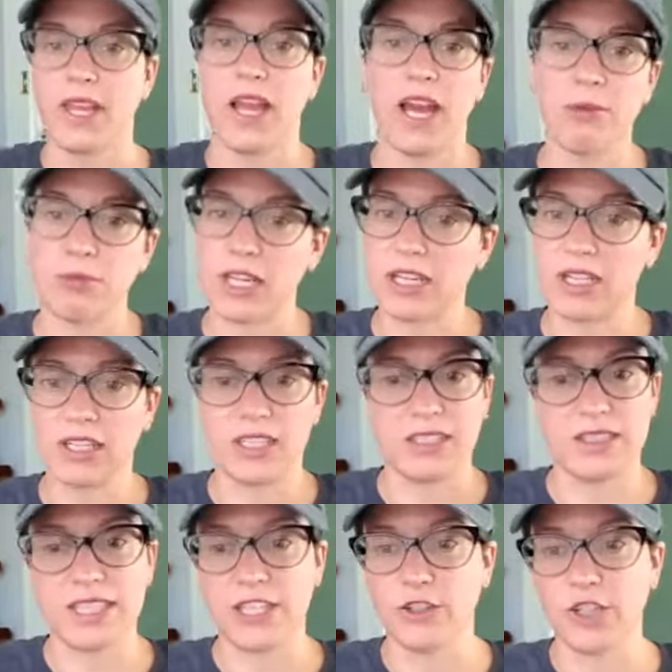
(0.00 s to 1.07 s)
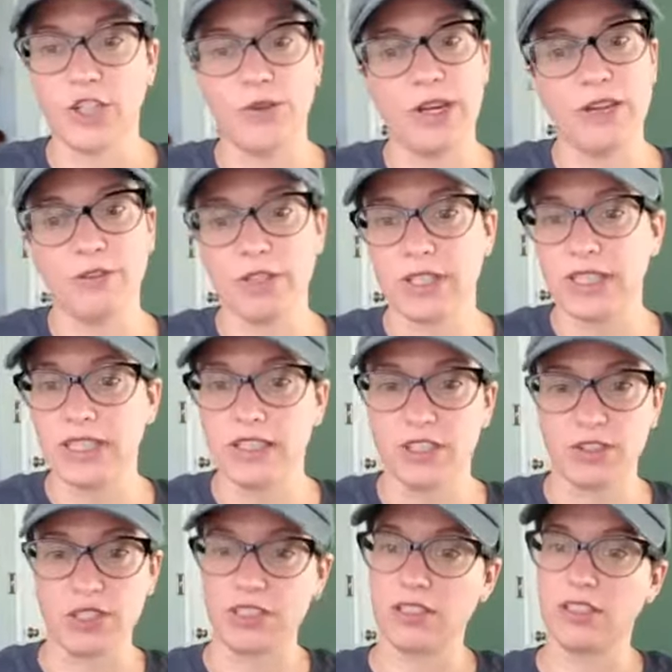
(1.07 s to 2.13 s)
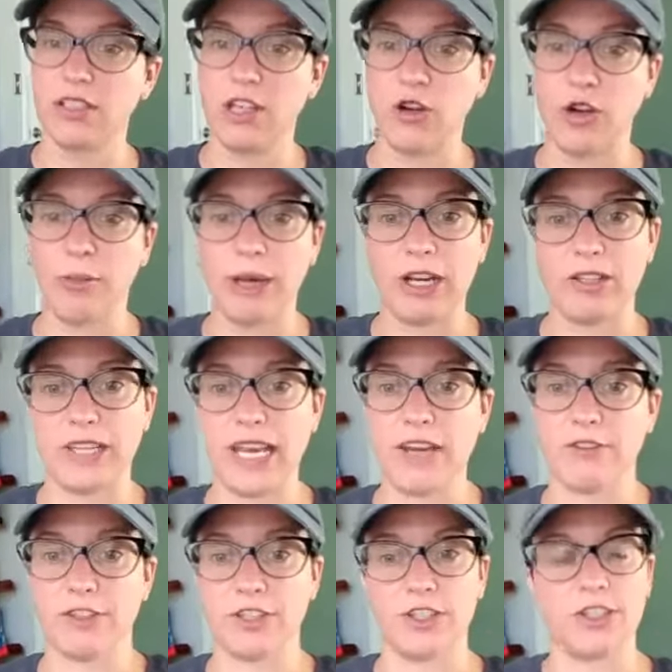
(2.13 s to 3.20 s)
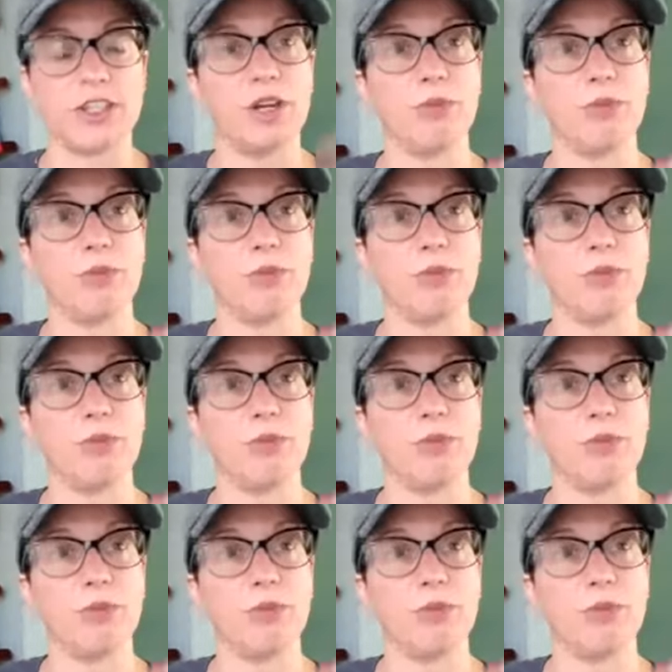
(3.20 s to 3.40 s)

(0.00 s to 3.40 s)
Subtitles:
I'm not going to tell you everything there is to know about lavender.